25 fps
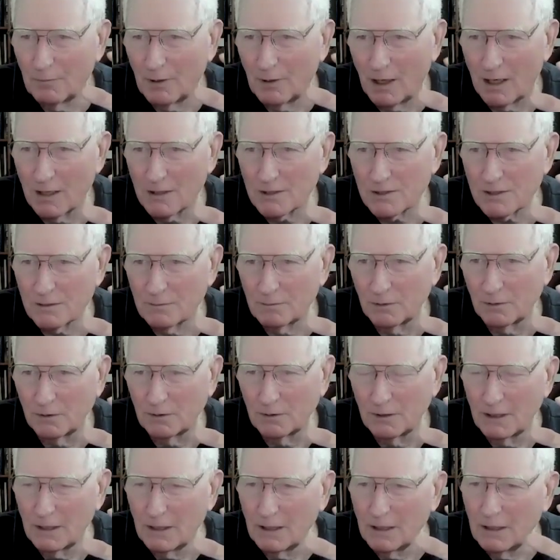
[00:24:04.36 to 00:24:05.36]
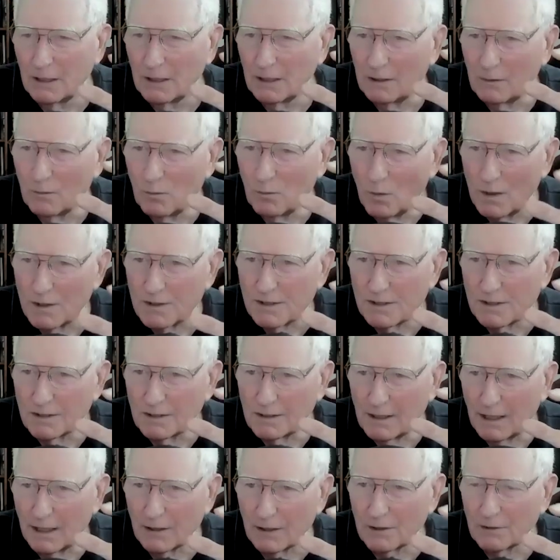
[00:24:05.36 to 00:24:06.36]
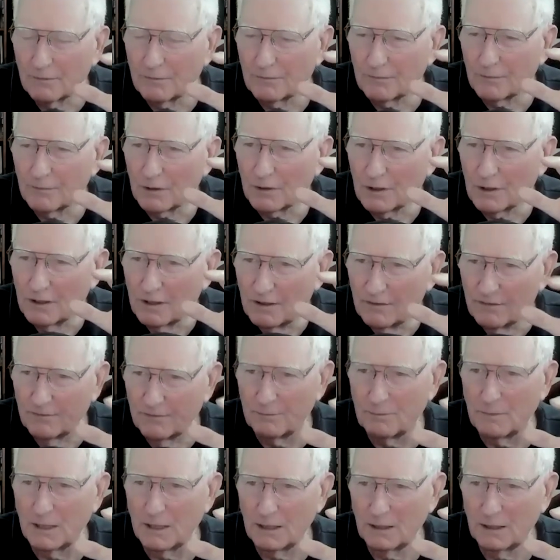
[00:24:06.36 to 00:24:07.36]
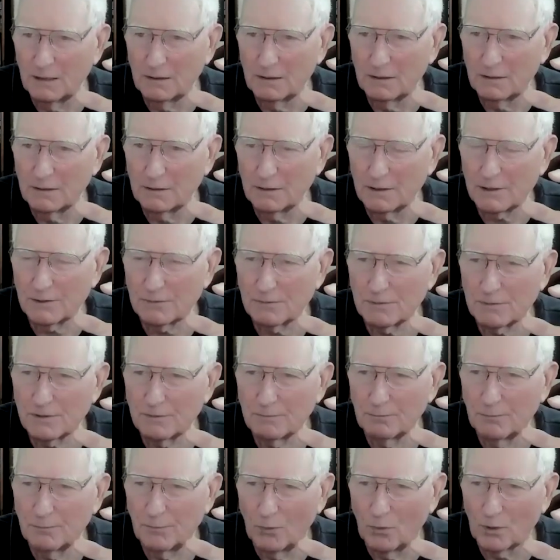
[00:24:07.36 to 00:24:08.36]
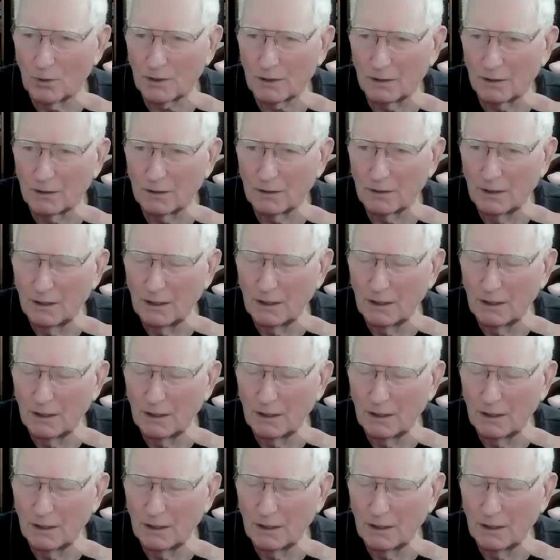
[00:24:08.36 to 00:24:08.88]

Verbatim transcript: possible. He wasn't there to forgive me. This was important."